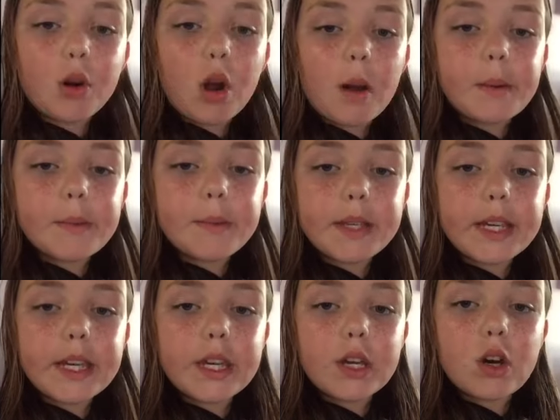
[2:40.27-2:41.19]

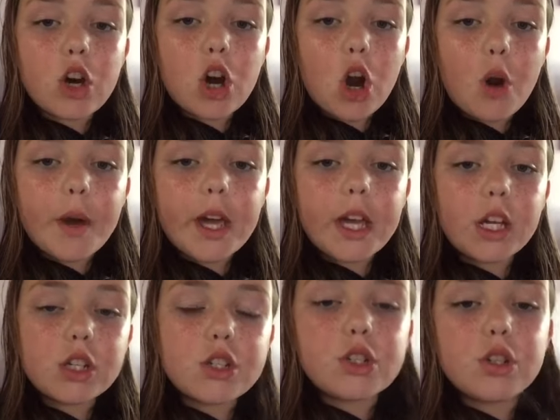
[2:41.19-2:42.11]
probably
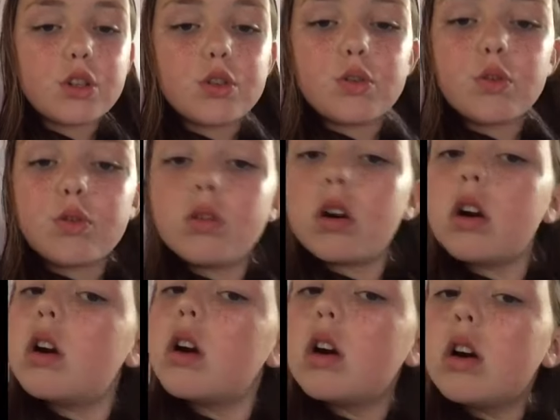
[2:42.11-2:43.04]
going to
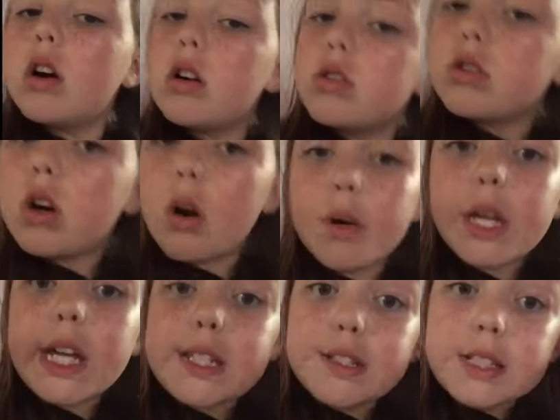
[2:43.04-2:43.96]
go and
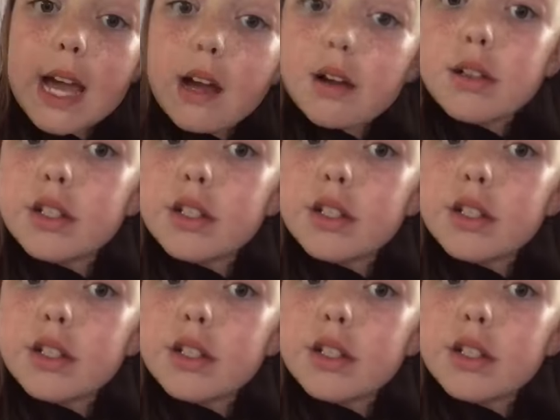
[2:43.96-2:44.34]
get a snack.